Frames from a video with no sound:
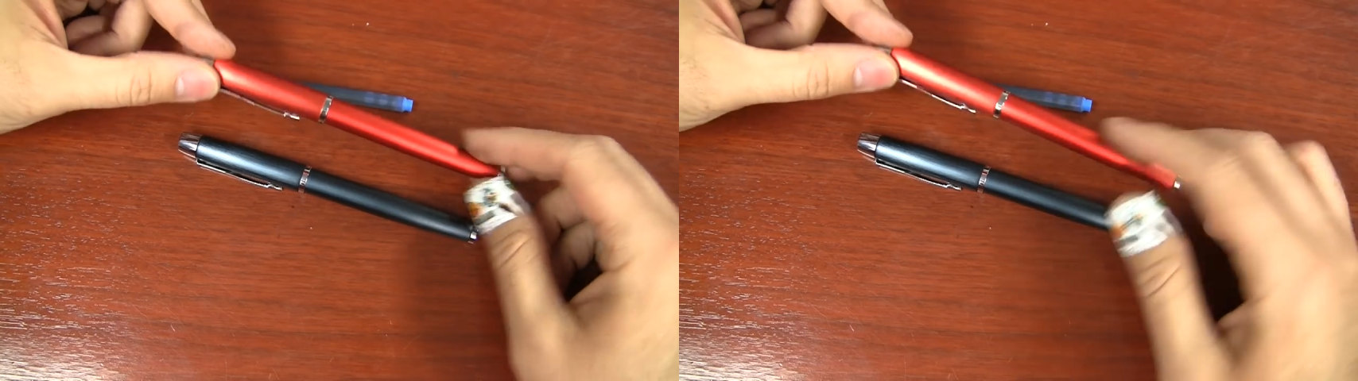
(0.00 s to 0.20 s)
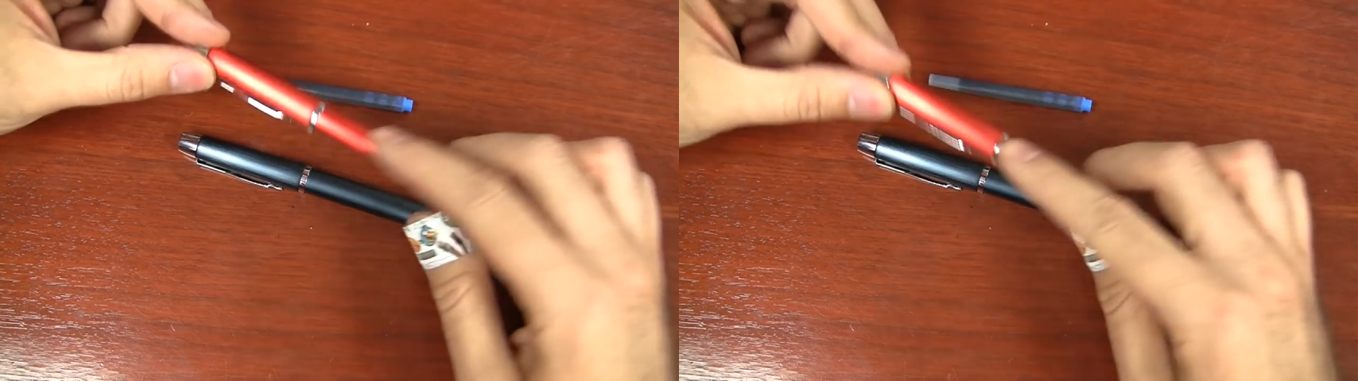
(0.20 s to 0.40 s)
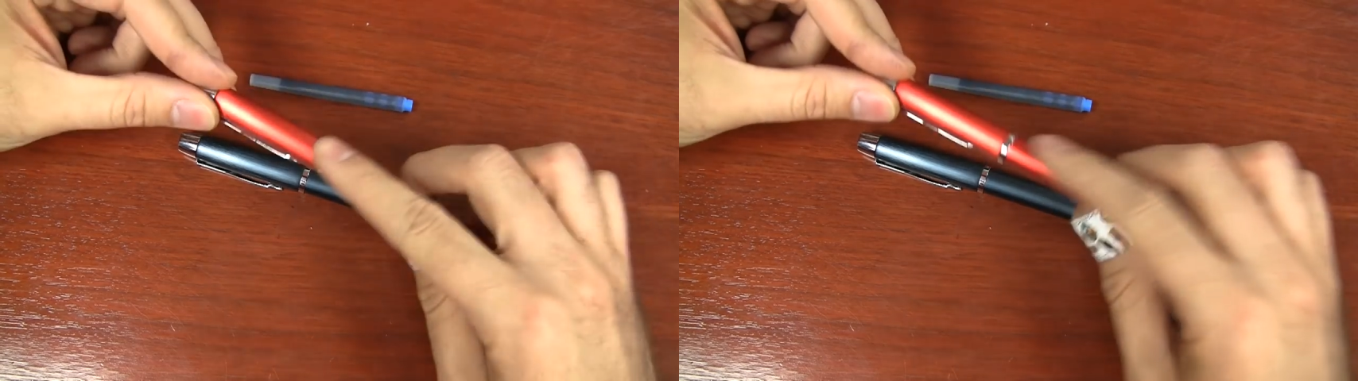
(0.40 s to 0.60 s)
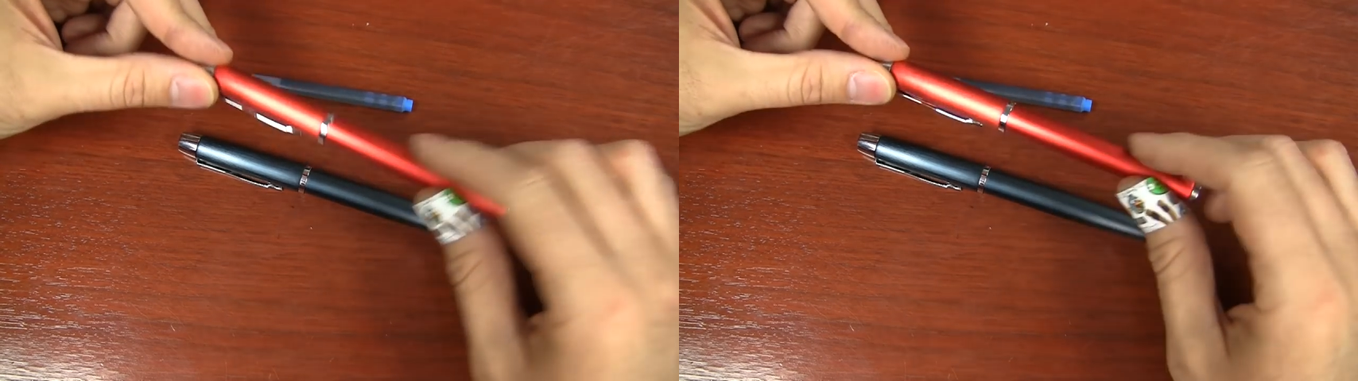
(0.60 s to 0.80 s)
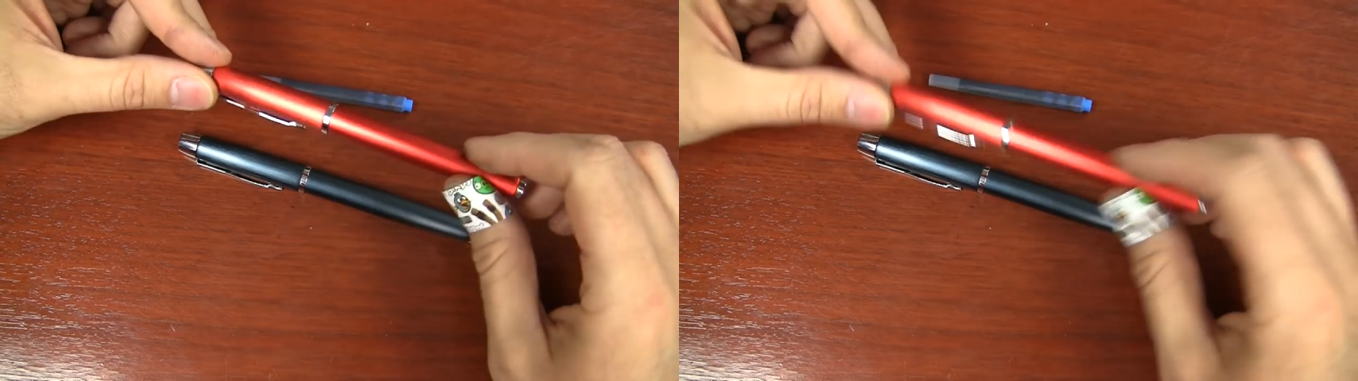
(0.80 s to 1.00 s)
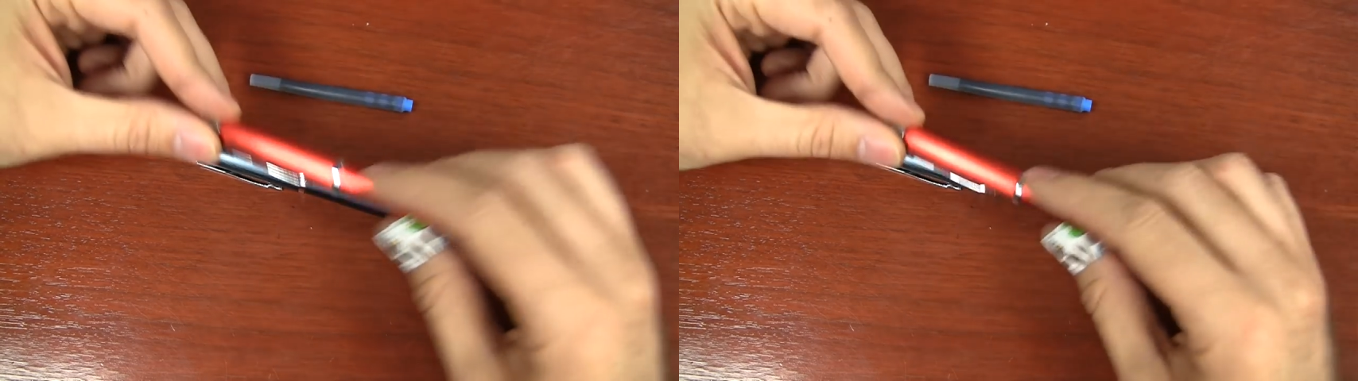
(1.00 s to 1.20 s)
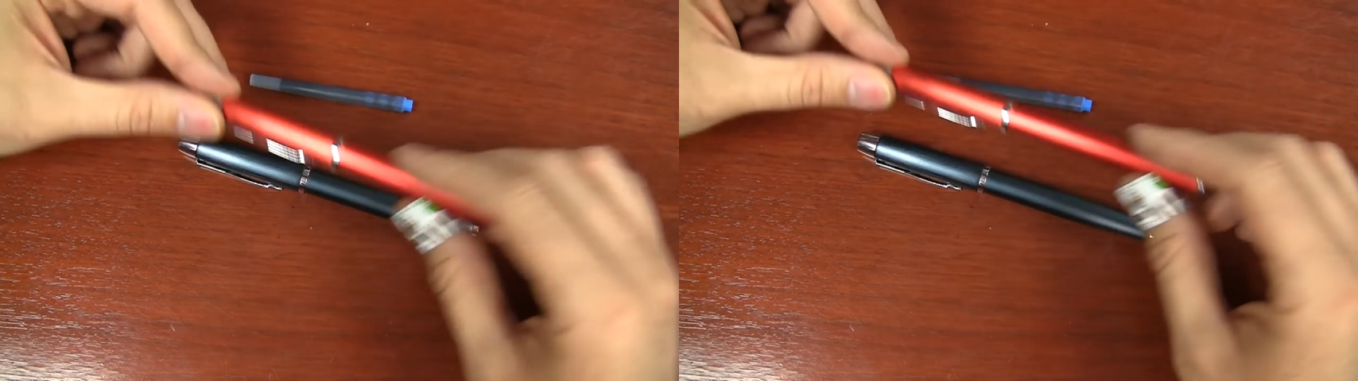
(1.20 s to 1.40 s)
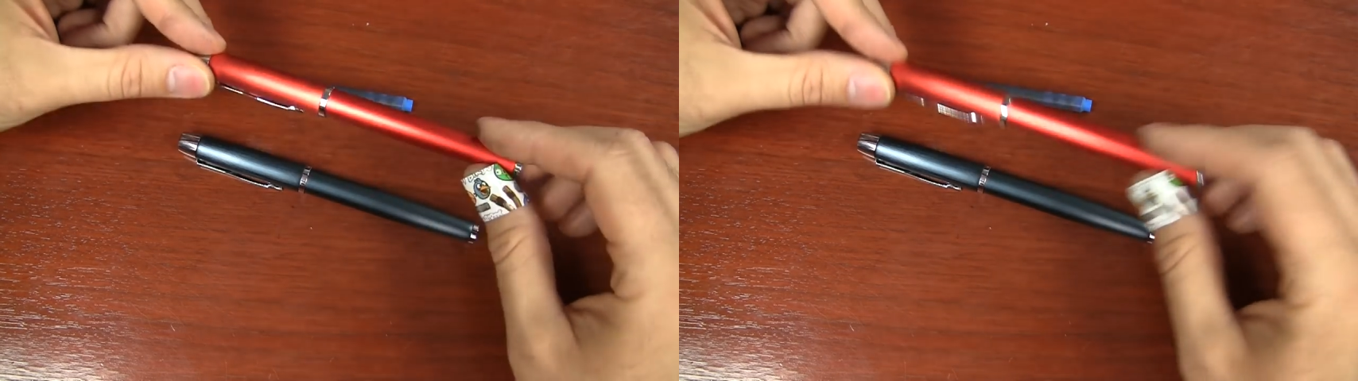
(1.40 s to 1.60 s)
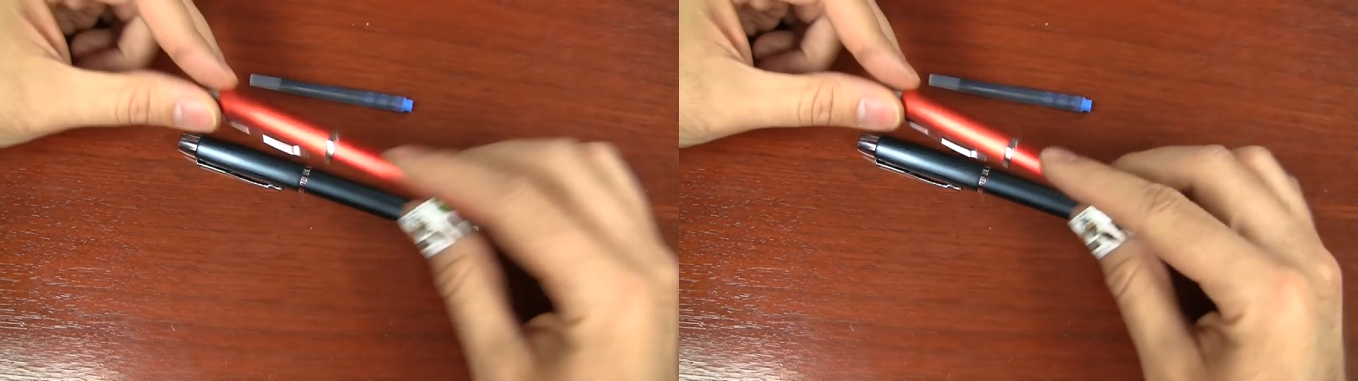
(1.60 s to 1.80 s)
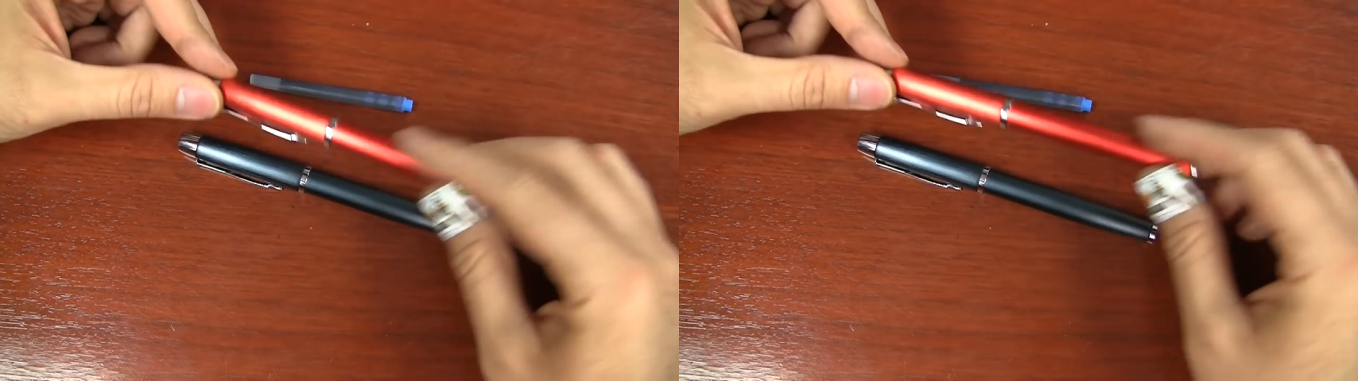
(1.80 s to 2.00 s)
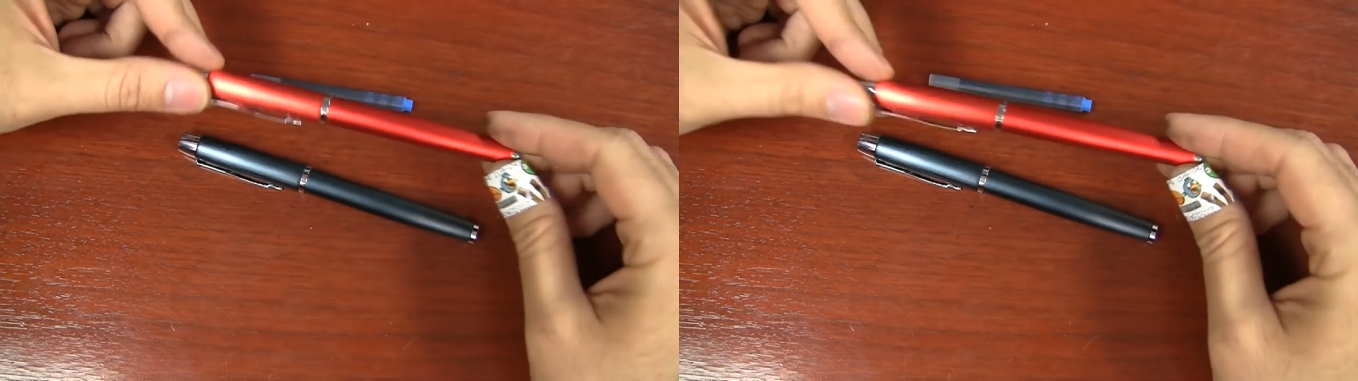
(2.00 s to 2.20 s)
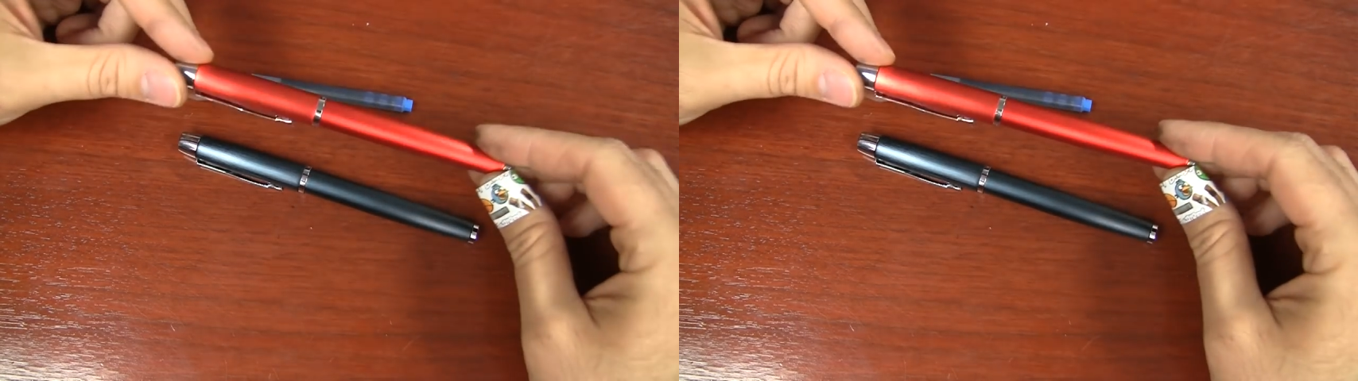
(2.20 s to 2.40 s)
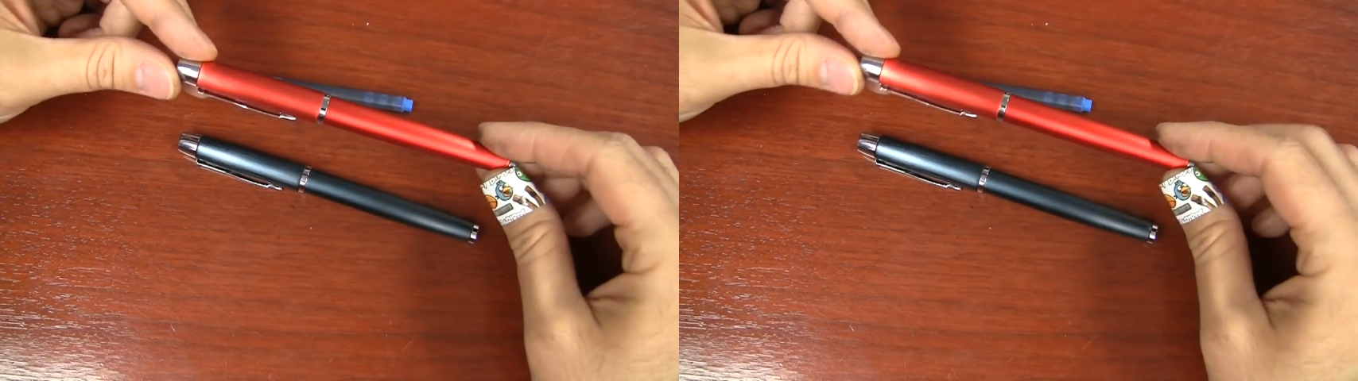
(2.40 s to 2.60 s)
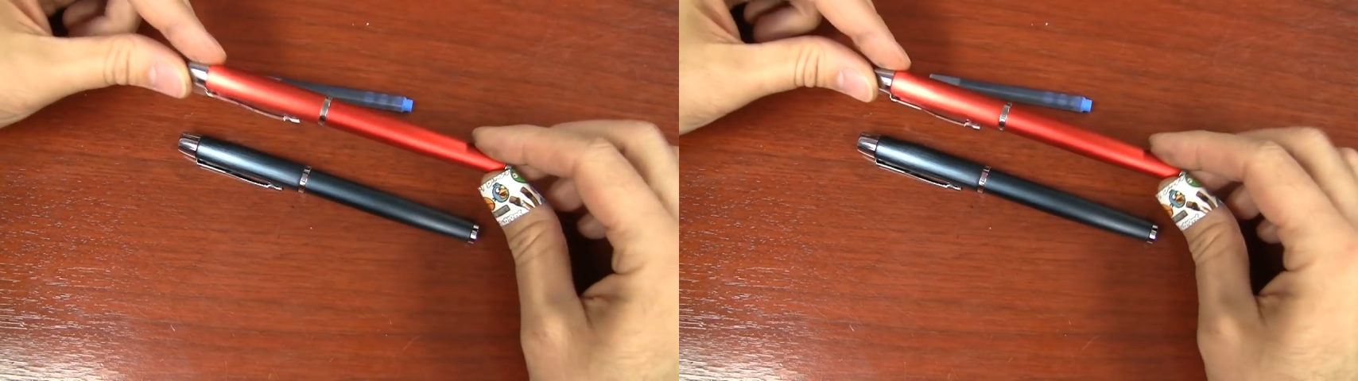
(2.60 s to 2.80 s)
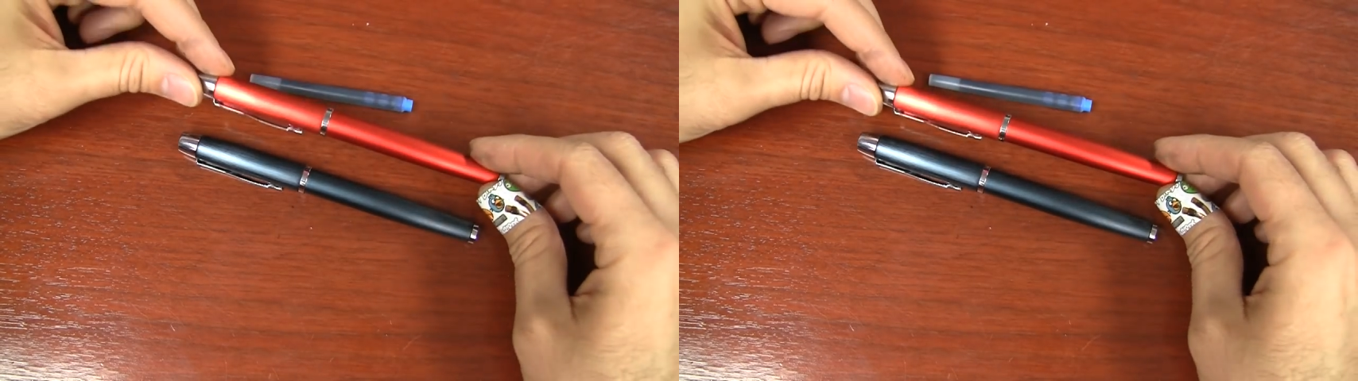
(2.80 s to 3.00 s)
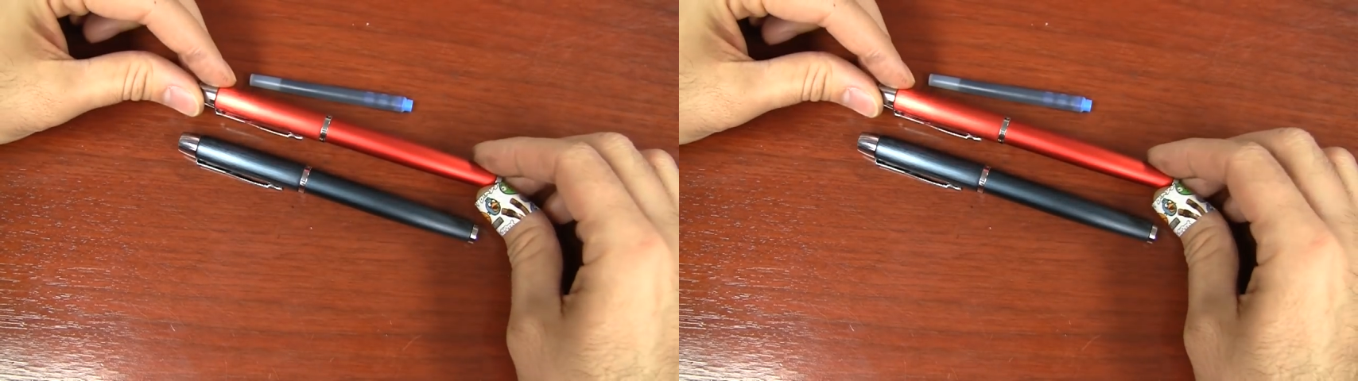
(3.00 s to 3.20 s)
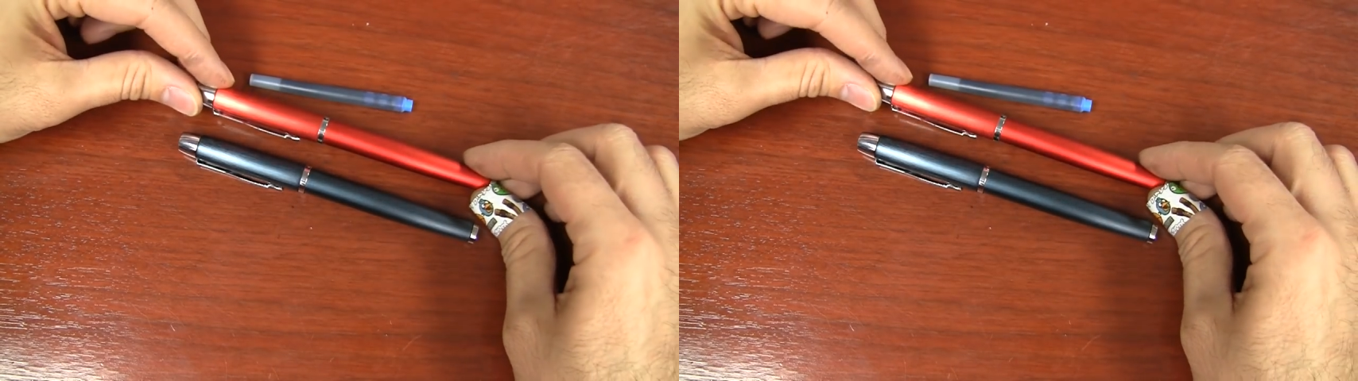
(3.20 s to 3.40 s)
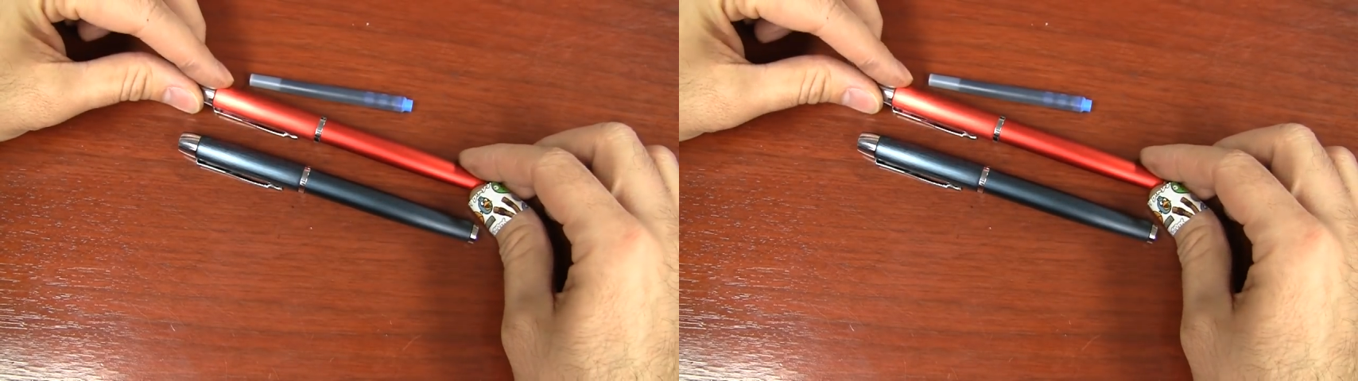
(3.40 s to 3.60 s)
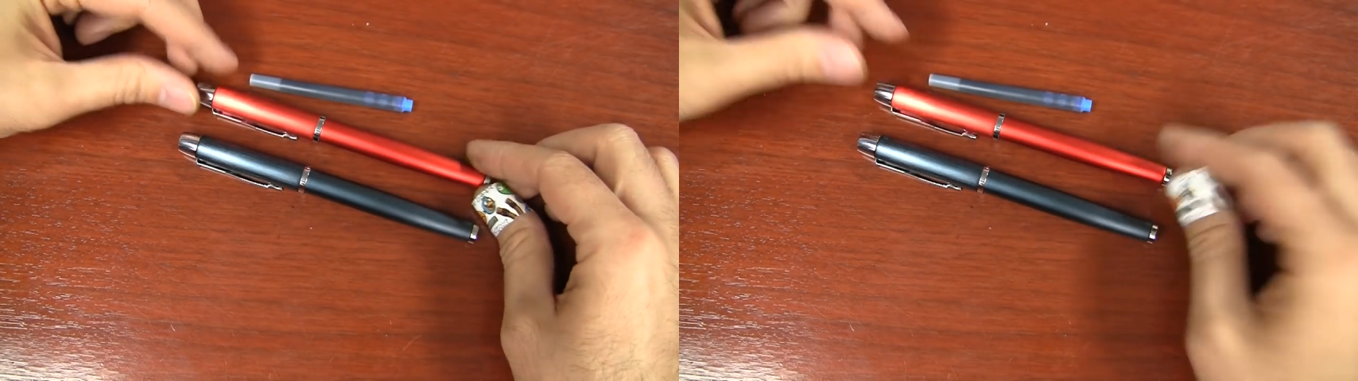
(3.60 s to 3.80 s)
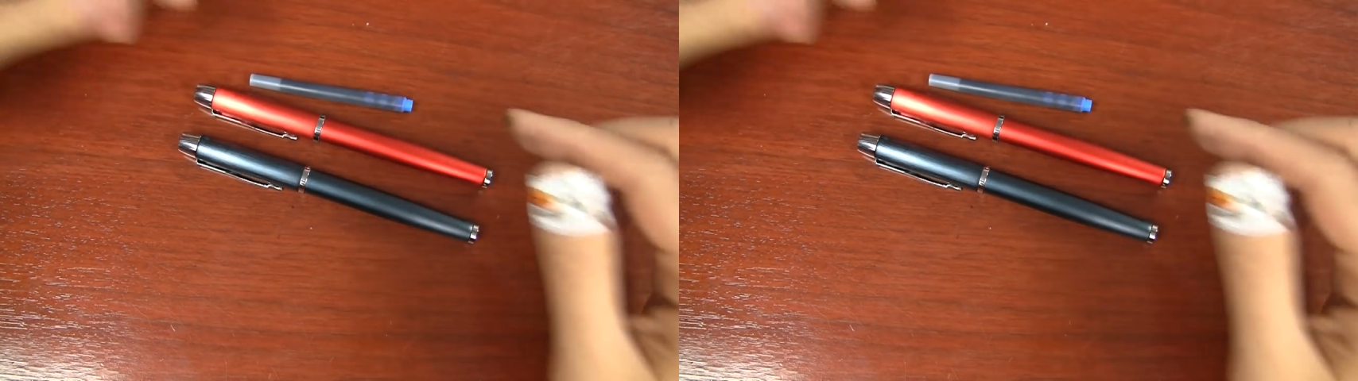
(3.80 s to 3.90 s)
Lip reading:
[unreadable: no face in view]